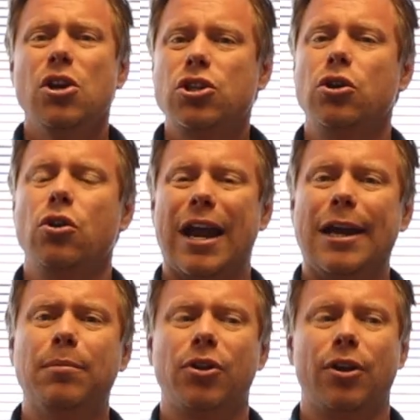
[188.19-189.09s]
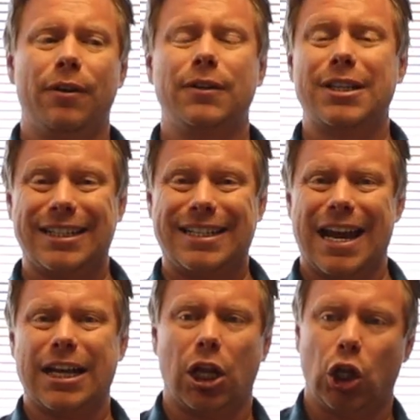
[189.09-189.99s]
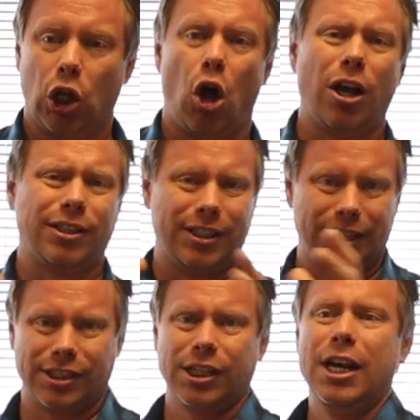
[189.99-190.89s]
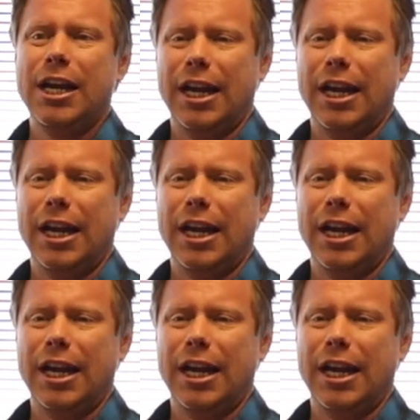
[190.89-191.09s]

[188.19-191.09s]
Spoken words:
So you're able to take losses